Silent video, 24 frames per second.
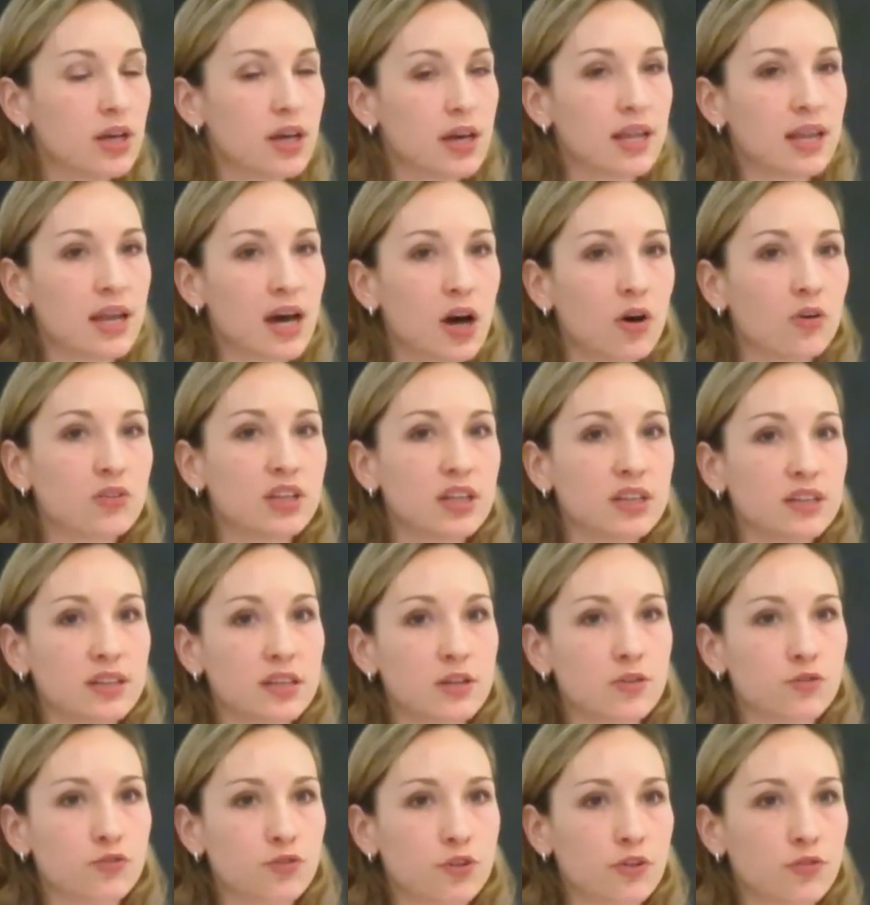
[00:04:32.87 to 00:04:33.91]
and how they
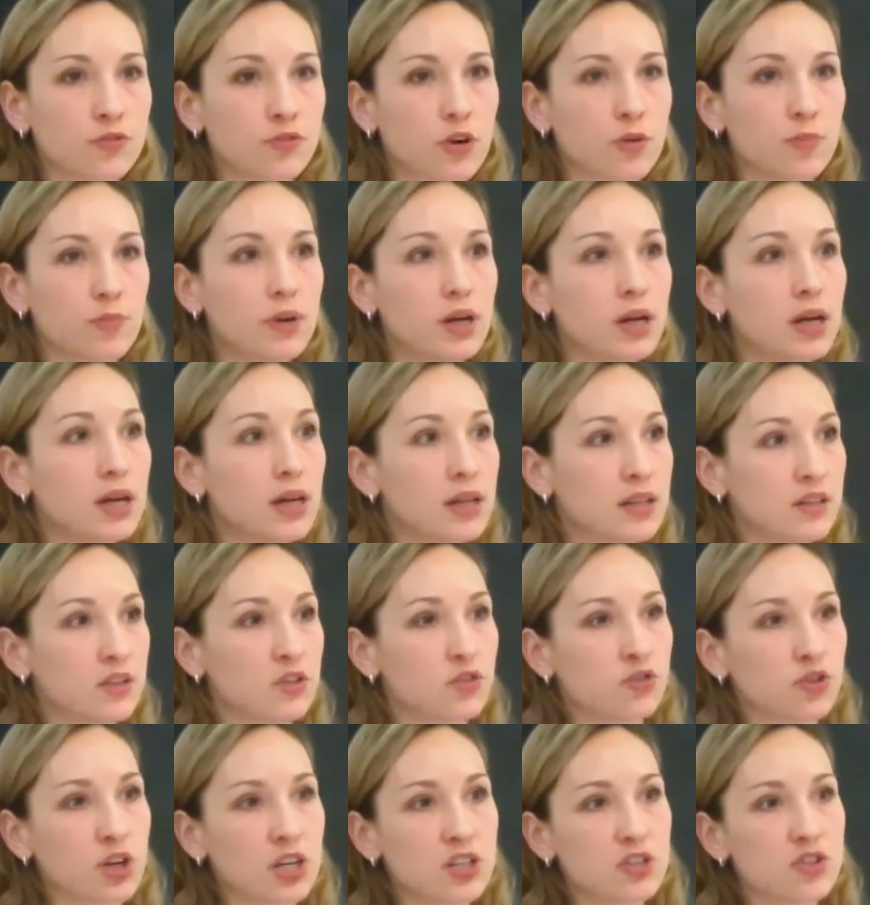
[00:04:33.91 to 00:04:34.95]
differ from
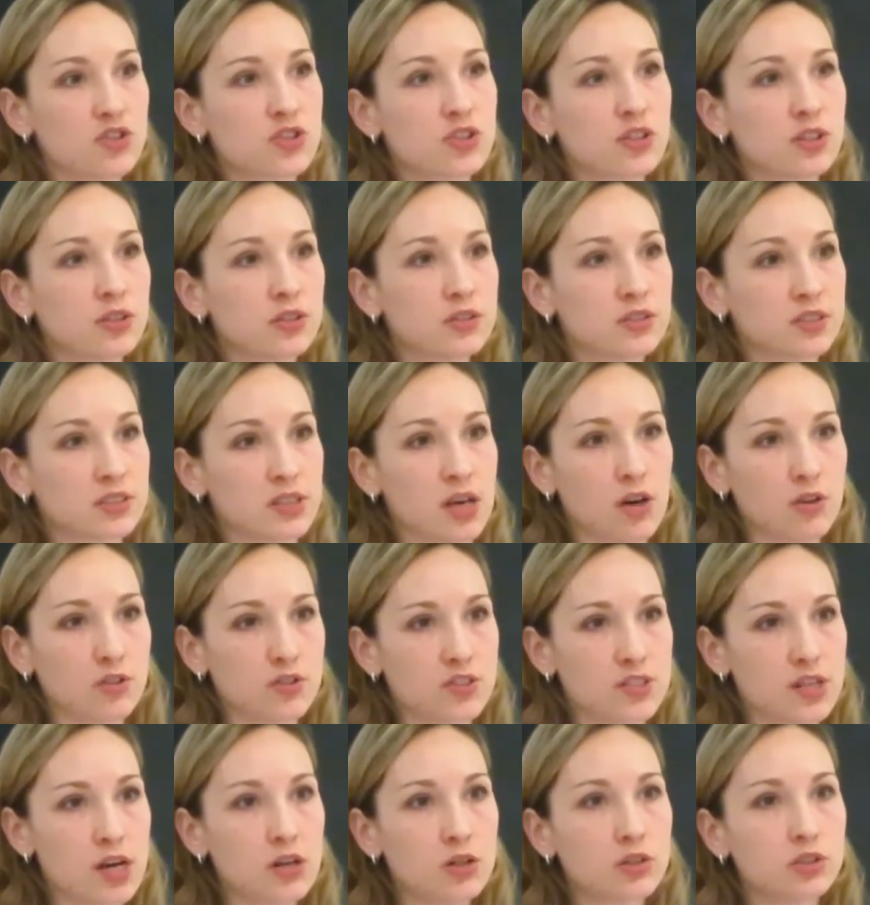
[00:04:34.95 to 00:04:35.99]
this traditional
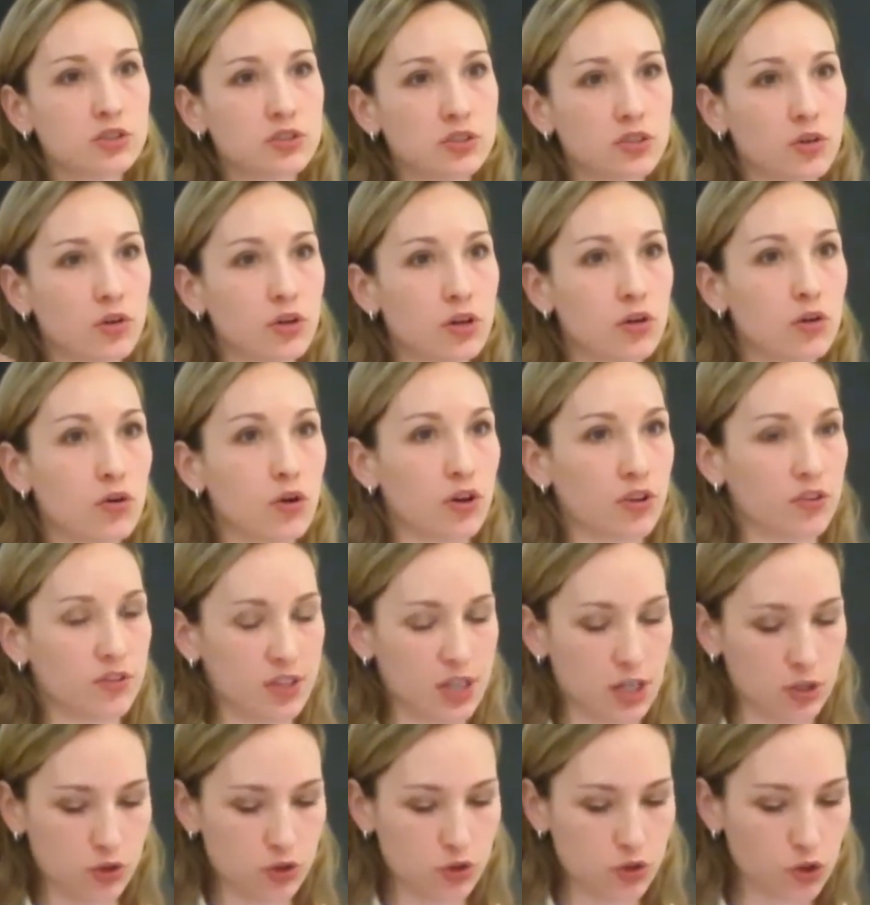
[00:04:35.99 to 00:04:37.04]
South-South or
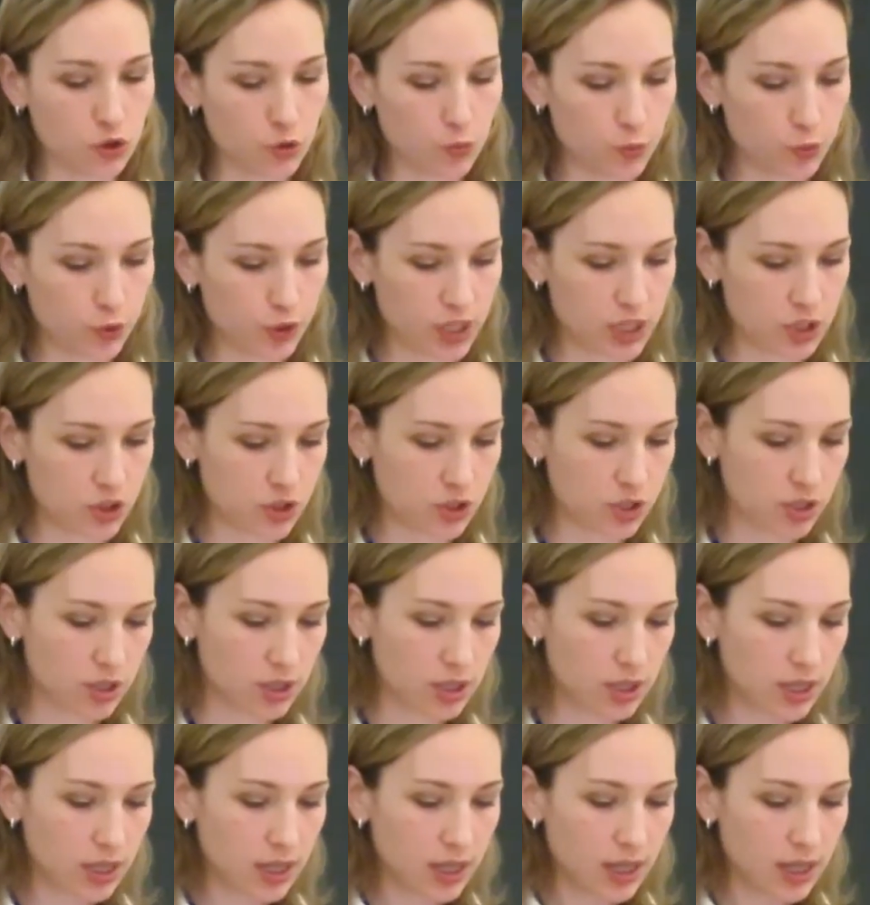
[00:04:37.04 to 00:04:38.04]
North-South cooperation.